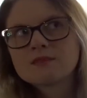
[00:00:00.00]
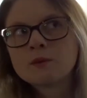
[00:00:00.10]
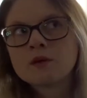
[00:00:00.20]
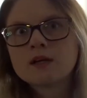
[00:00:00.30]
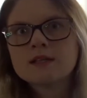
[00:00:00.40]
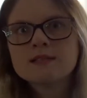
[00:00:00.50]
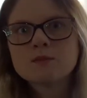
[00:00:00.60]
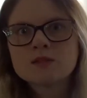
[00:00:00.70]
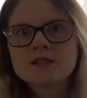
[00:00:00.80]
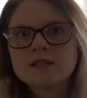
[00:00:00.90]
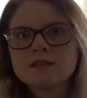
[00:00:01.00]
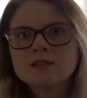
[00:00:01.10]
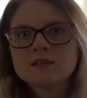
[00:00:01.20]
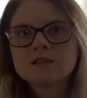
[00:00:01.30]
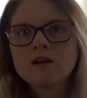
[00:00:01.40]
Alright, are these more
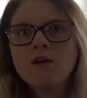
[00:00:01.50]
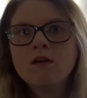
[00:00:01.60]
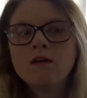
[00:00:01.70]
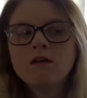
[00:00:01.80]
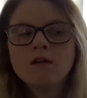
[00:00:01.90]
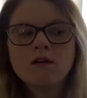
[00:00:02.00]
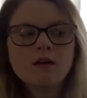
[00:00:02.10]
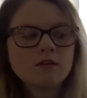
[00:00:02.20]
stickers? Oh